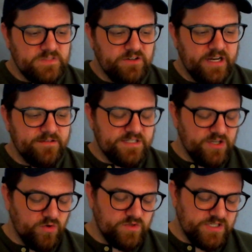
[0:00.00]
Right?
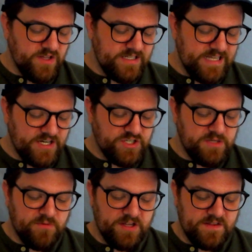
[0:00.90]
So let's actually
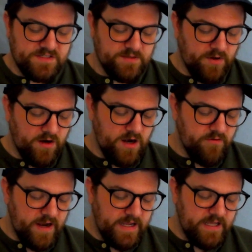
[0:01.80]
break this apart,
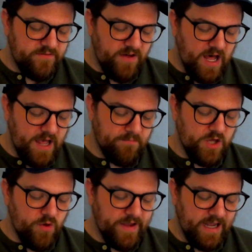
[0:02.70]
right? If I'm
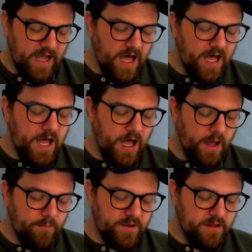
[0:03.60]
going
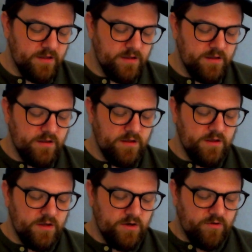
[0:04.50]
up,
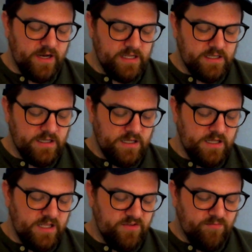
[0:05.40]
right,
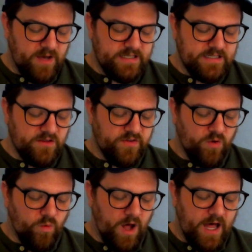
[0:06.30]
if my delta
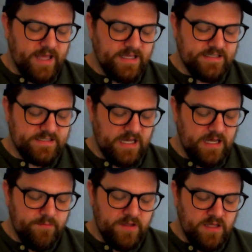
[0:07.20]
y is
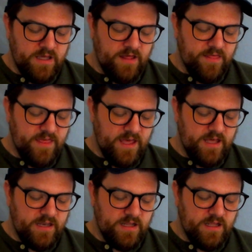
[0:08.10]
up,
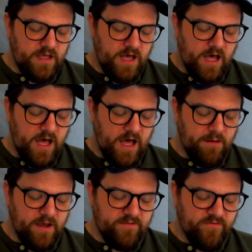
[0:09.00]
then
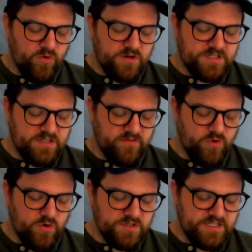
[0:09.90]
my force, of
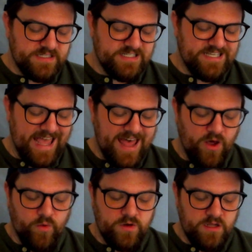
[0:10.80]
course, is
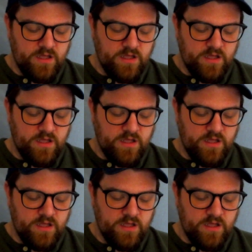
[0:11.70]
down.